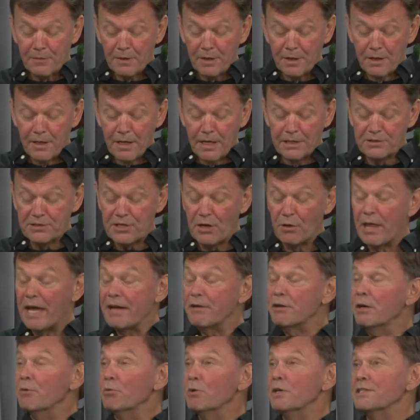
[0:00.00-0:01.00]
And so
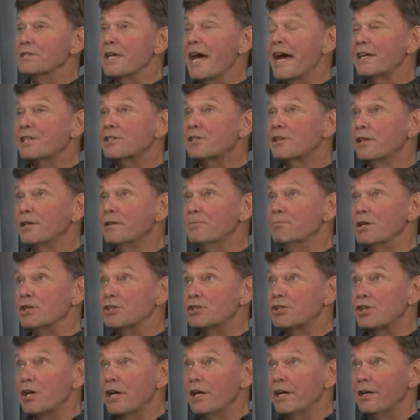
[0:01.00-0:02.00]
it was actually
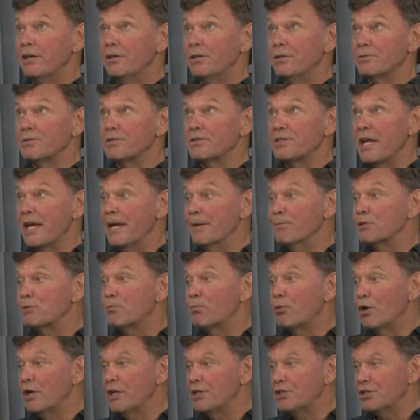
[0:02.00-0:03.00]
Michelle
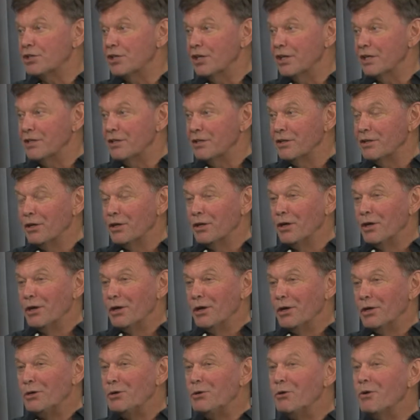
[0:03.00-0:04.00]
Stamps-Pritchett,
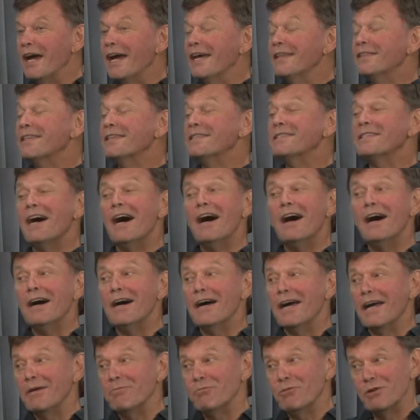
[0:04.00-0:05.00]
who at the
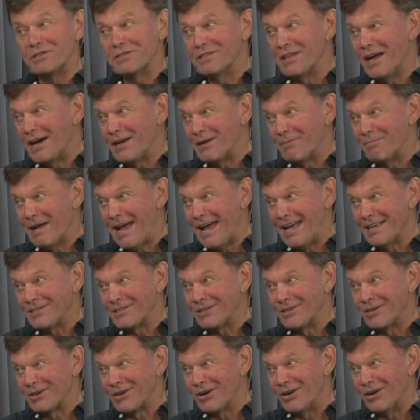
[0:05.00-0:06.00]
time was not a
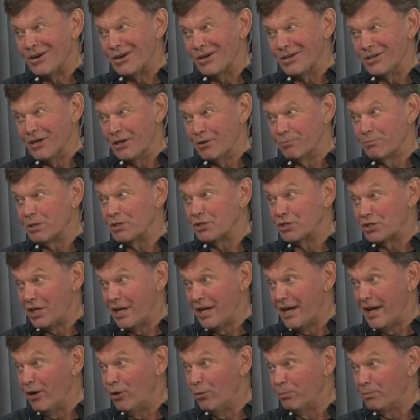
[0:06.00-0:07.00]
master gardener, but
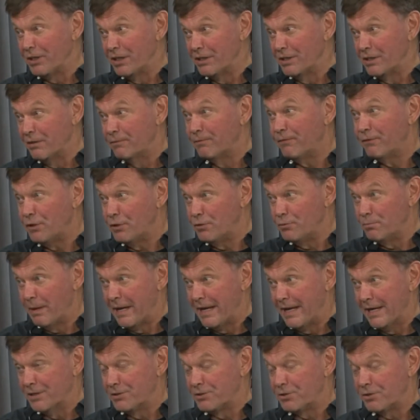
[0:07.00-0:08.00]
she helped in the food
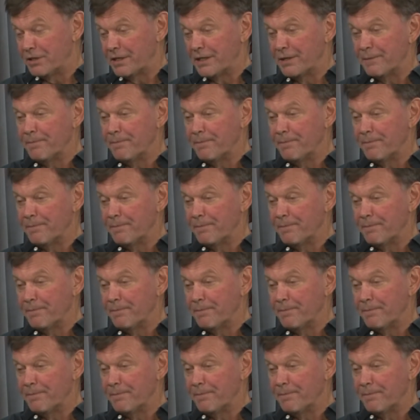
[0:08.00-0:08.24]
pantry.